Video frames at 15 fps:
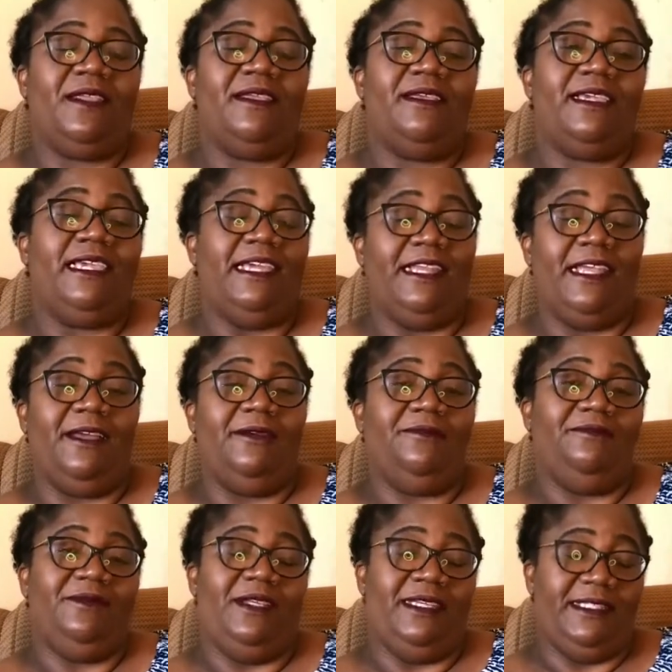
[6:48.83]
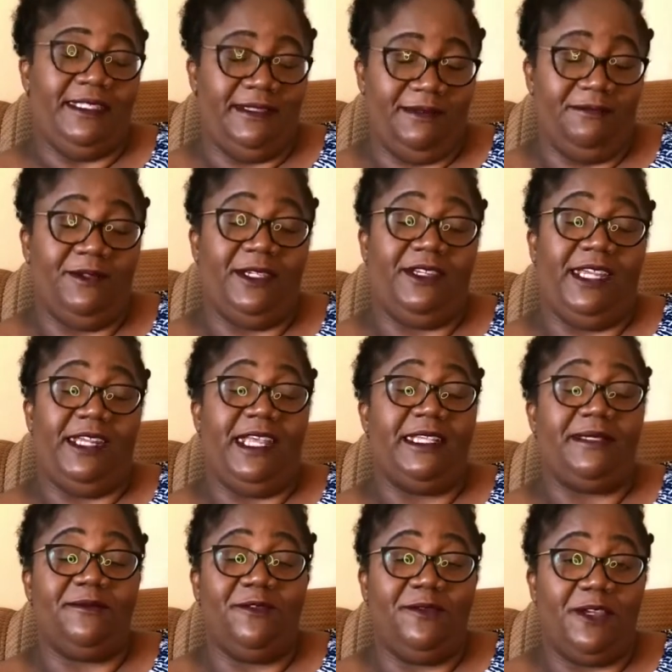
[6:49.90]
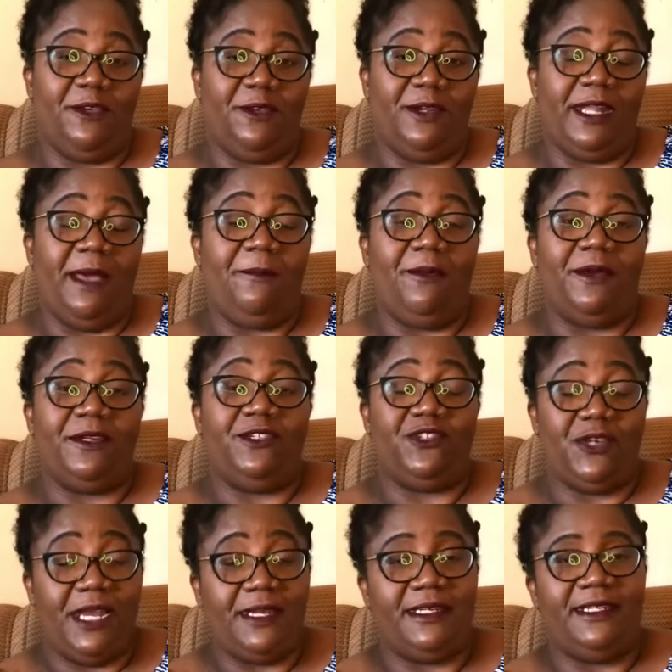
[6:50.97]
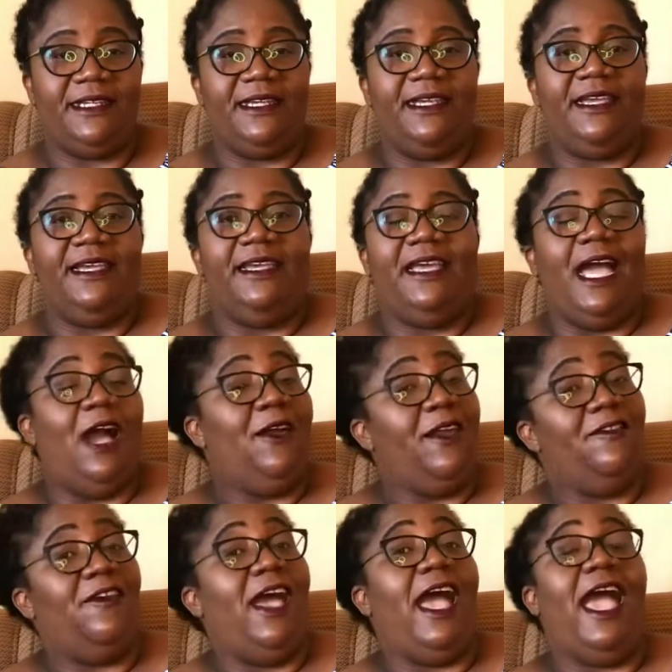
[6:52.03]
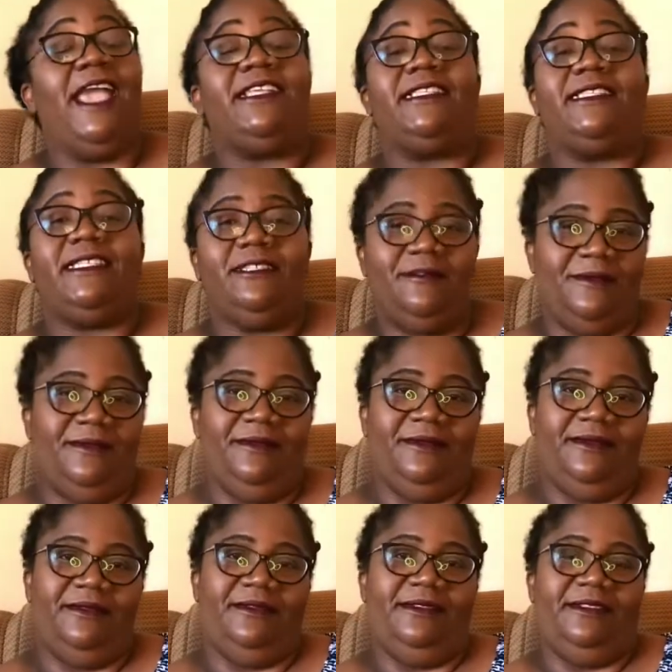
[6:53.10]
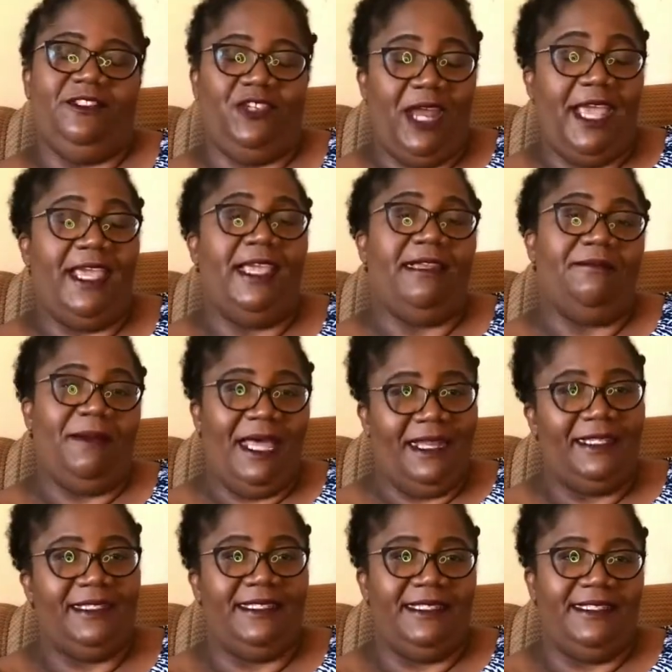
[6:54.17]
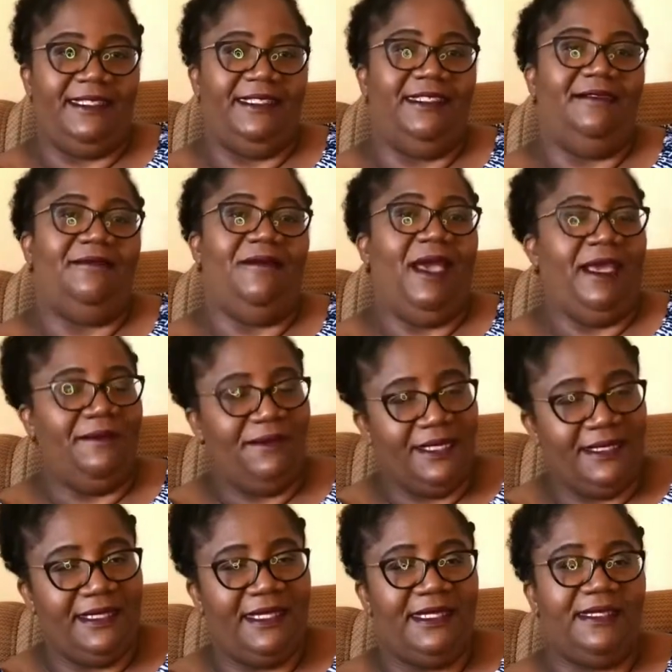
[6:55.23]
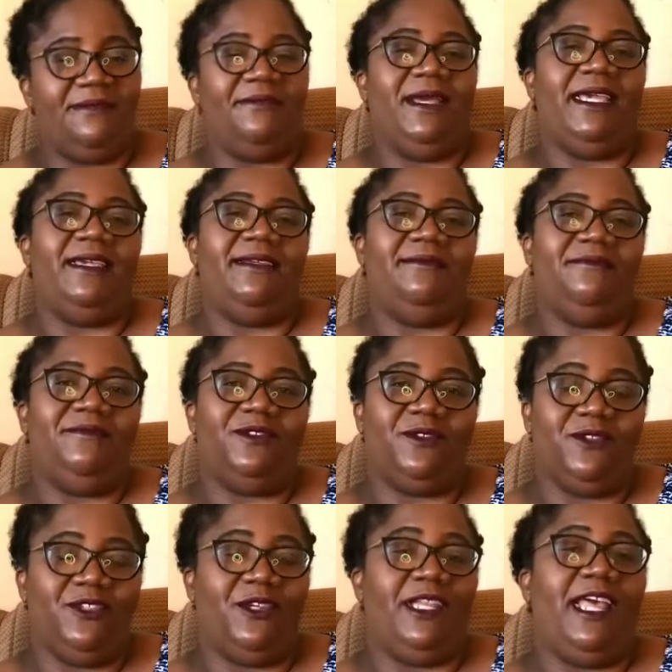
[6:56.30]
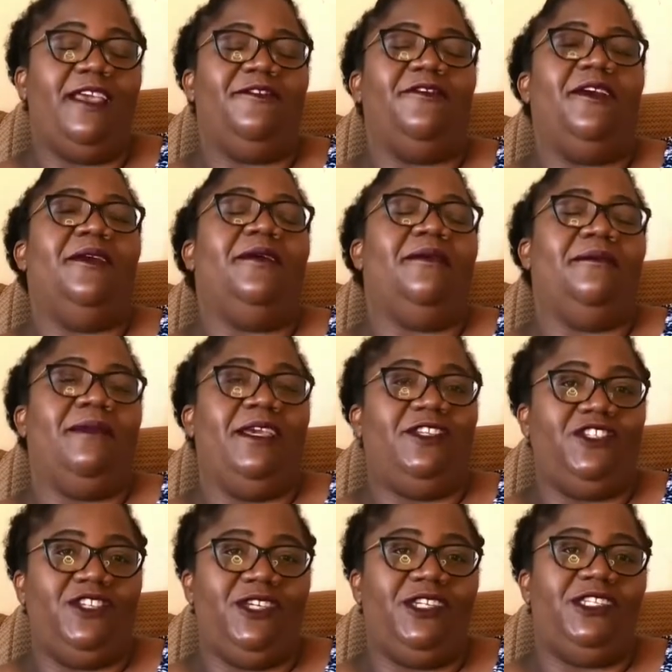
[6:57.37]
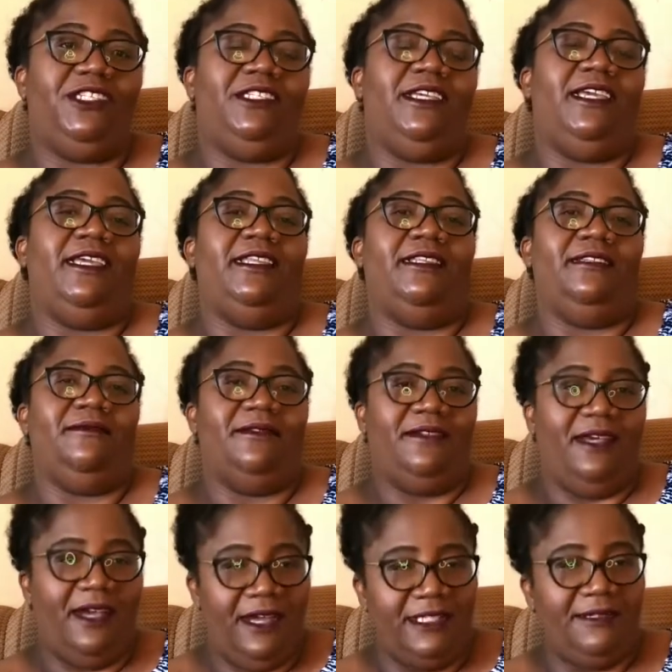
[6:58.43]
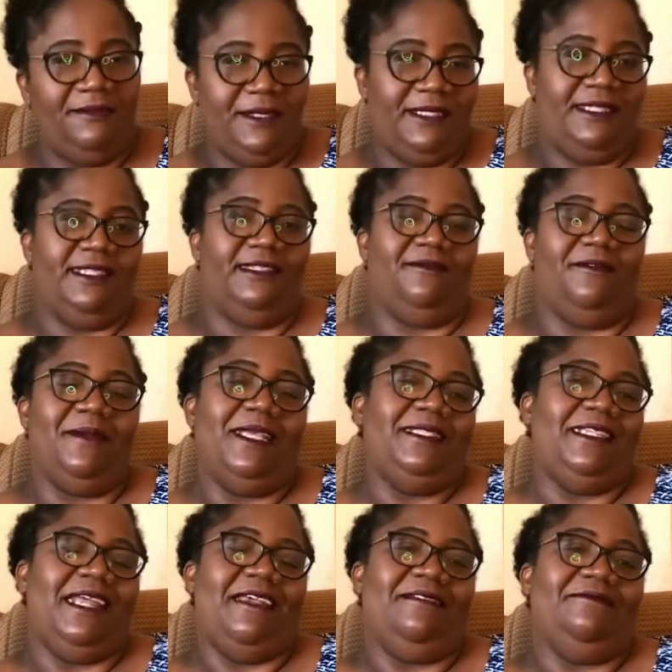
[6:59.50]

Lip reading: career is moving on an upward trend. However, I still try and balance my business, my social life, my church, and art business for Batrai.